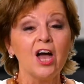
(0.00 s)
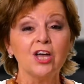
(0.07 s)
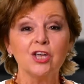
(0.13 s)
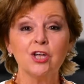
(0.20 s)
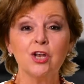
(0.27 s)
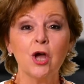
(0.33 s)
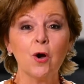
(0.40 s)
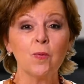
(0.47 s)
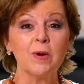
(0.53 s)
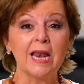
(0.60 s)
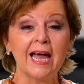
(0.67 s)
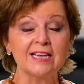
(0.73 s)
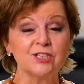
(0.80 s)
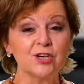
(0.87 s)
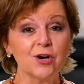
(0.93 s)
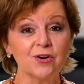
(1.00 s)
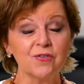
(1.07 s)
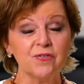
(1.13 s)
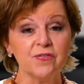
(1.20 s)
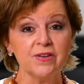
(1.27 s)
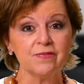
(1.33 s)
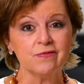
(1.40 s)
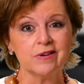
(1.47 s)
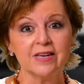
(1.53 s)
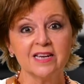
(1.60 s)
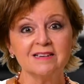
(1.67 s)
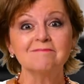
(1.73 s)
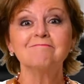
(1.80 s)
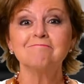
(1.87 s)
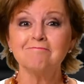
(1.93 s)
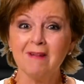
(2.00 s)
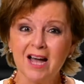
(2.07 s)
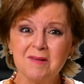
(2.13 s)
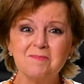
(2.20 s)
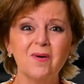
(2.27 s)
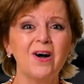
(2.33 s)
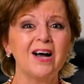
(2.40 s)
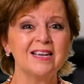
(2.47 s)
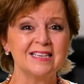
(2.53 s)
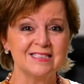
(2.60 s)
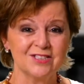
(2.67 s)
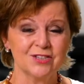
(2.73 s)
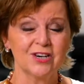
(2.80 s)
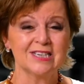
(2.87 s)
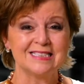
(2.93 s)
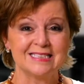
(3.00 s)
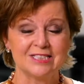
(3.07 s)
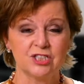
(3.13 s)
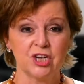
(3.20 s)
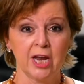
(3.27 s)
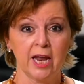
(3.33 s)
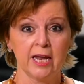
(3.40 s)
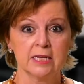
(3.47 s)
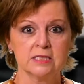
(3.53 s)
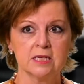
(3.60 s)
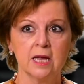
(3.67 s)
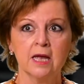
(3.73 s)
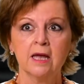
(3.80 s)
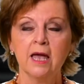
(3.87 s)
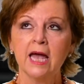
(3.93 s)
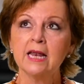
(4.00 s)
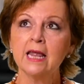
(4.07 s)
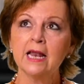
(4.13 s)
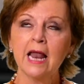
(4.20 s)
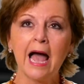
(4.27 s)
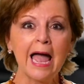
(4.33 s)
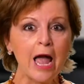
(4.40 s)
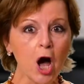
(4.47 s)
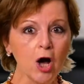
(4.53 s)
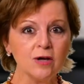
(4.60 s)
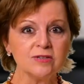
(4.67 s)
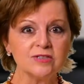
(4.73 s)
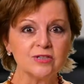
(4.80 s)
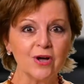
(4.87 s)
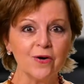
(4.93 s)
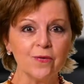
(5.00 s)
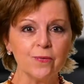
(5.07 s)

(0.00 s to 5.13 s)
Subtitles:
You know, when I turned 50, my body started to change. And then I also